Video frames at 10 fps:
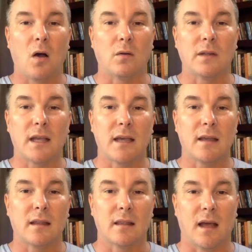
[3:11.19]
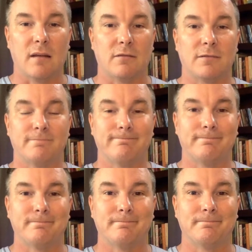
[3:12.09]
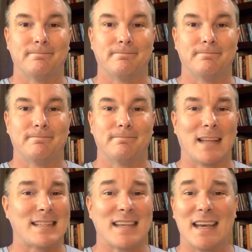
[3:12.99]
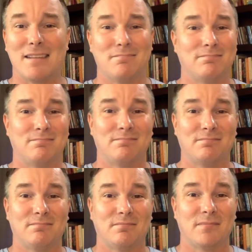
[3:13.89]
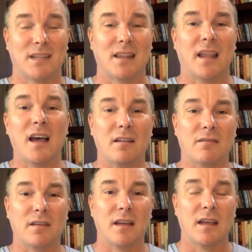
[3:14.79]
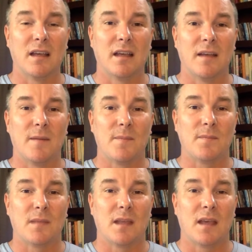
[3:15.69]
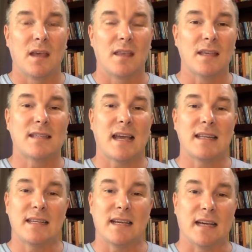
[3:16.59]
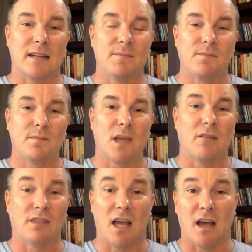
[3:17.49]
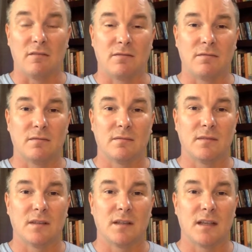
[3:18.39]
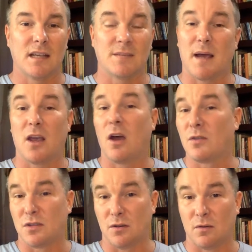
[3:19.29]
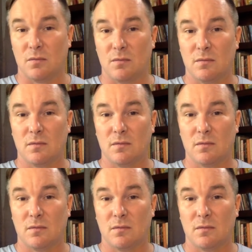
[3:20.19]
Only love. That's it. Love. This idea of love is my go-to.